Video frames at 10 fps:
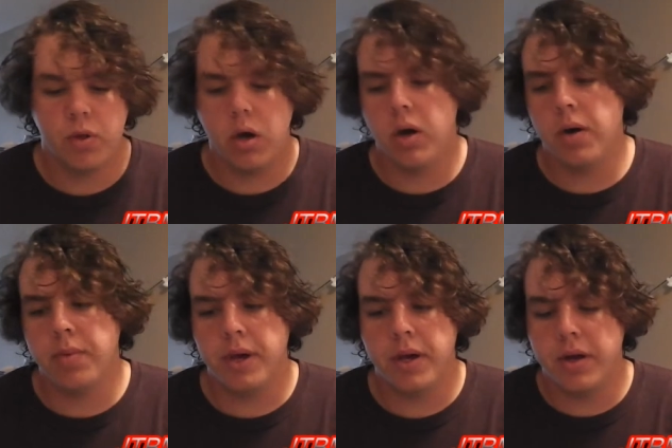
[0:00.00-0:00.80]
Oh
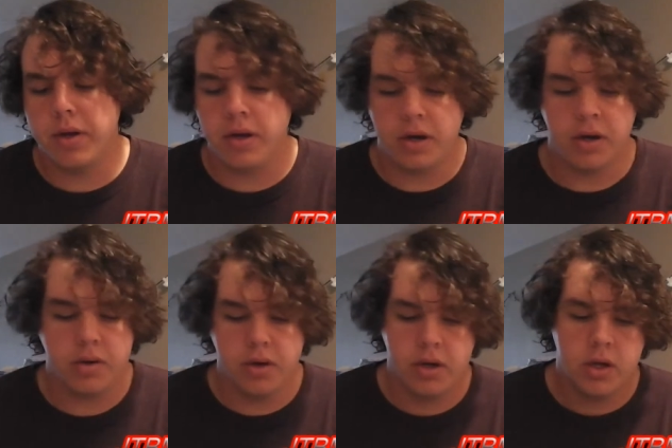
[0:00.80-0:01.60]
man, you
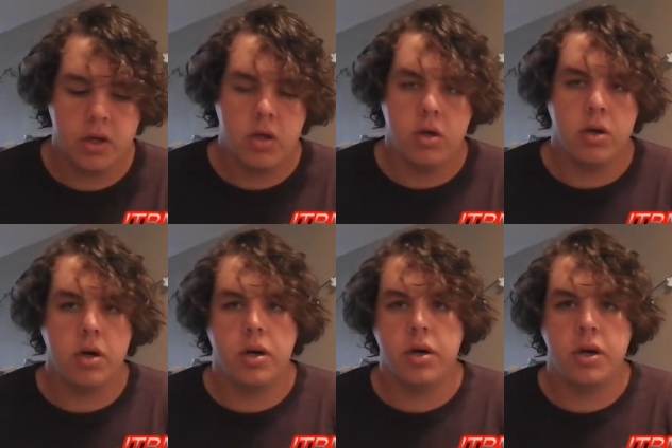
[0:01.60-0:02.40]
know
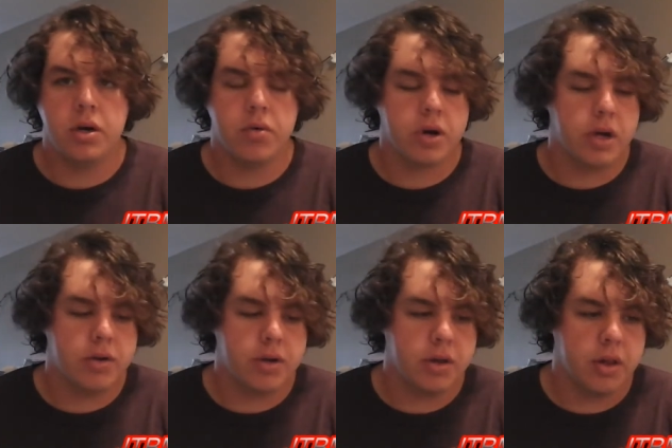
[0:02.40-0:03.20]
uh, you know, we're going to have
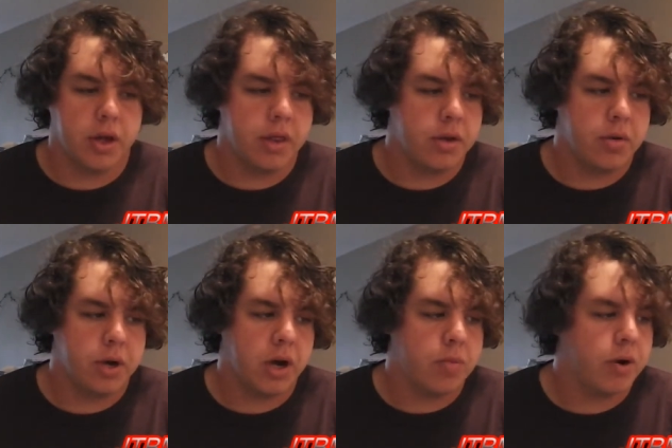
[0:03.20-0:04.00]
to delay the new
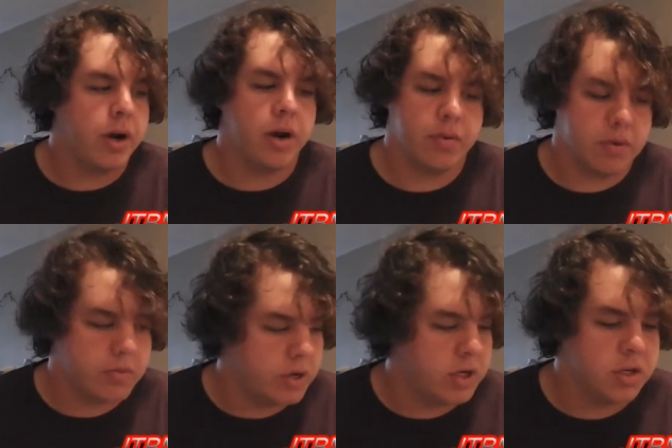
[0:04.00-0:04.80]
album, whatever.
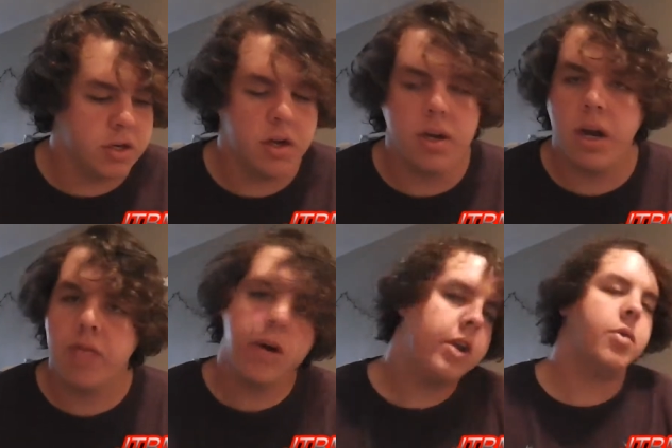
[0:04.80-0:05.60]
They just could
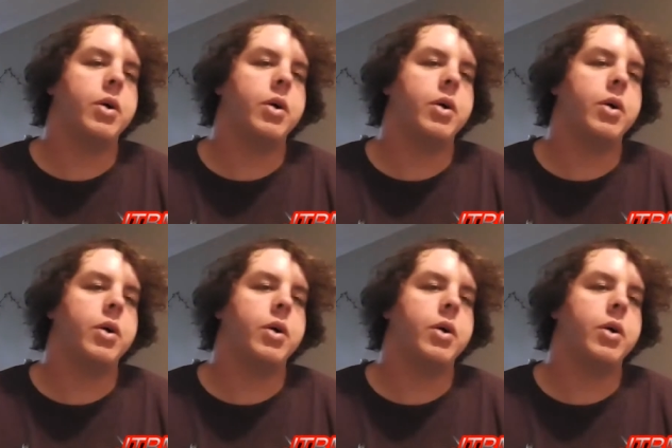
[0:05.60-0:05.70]
not find a